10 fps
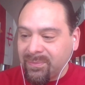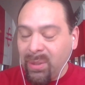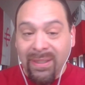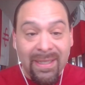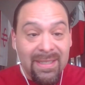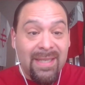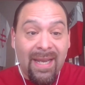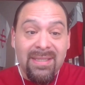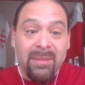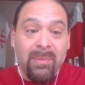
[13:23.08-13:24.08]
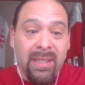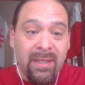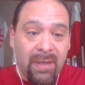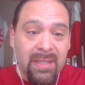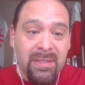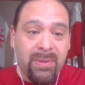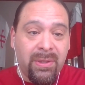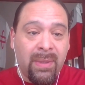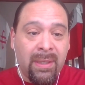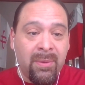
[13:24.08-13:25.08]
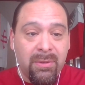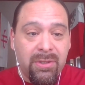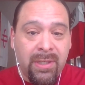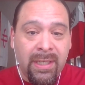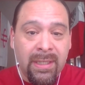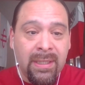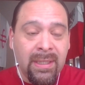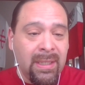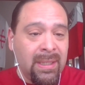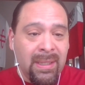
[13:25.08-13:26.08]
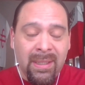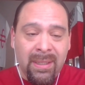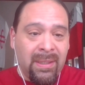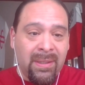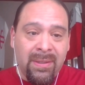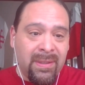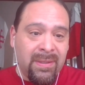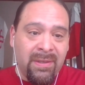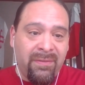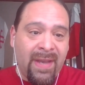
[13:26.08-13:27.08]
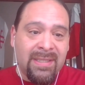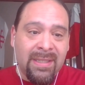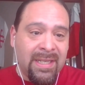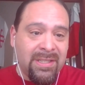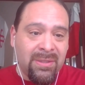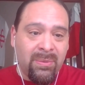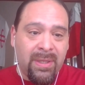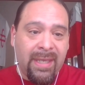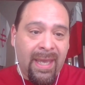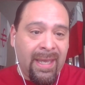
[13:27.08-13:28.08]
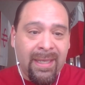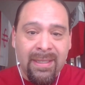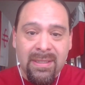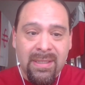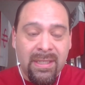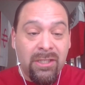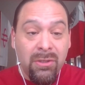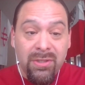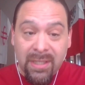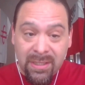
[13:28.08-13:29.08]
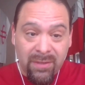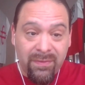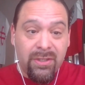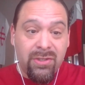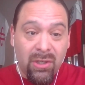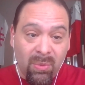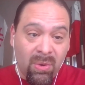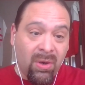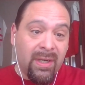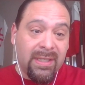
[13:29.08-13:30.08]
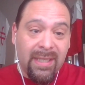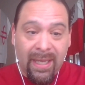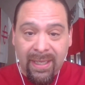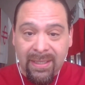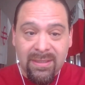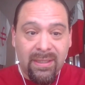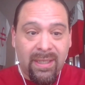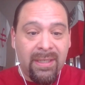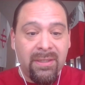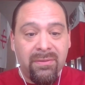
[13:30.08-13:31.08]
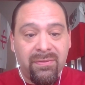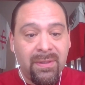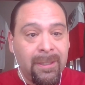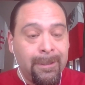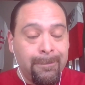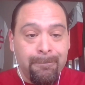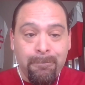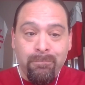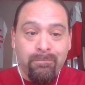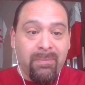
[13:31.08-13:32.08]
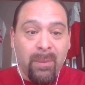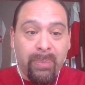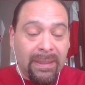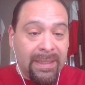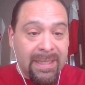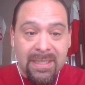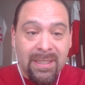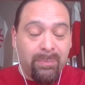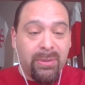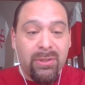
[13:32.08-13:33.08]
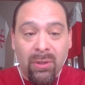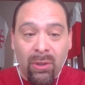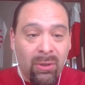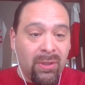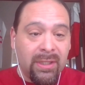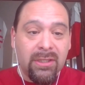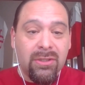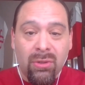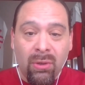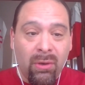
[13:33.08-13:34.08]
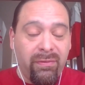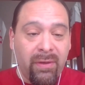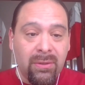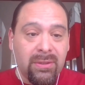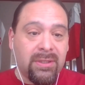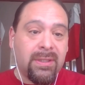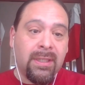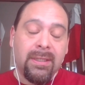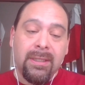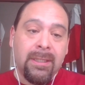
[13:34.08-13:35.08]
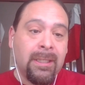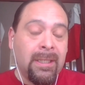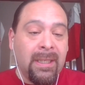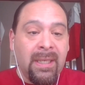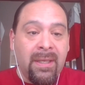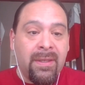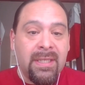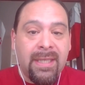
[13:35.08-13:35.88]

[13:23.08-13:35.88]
politicizing many of us with the way we were treated, the fascination with gangs and the usage of the drug war and gangs to kind of police and patrol and control folks. This